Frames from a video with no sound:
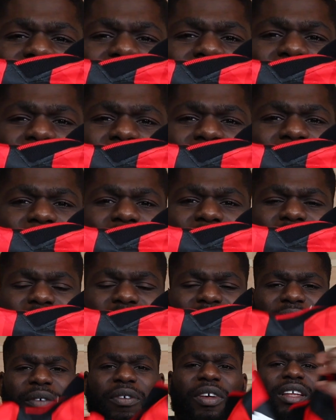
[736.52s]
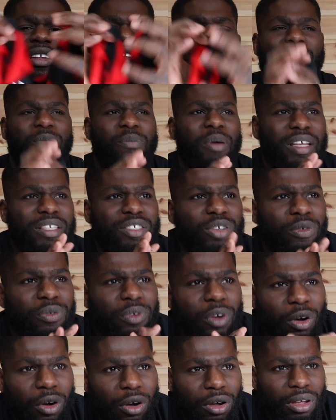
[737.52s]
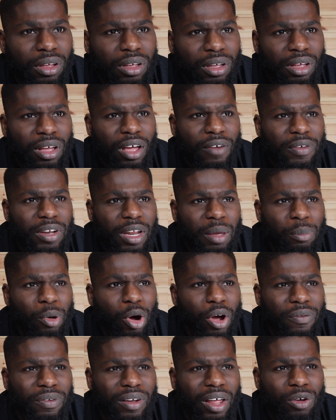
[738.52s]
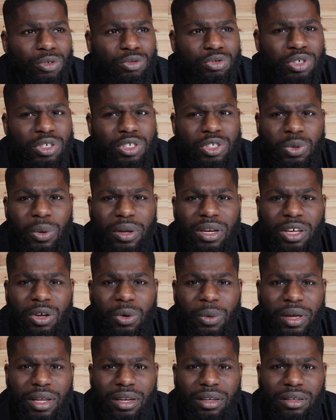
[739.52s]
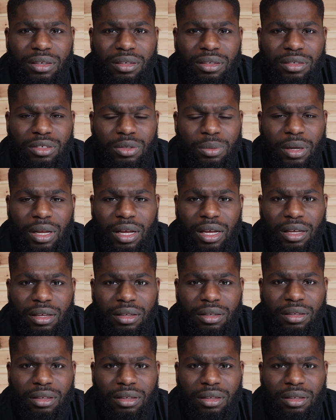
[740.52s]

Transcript: beautiful. I think they picked it up for, I think they bought it for like 120 quid, something like that.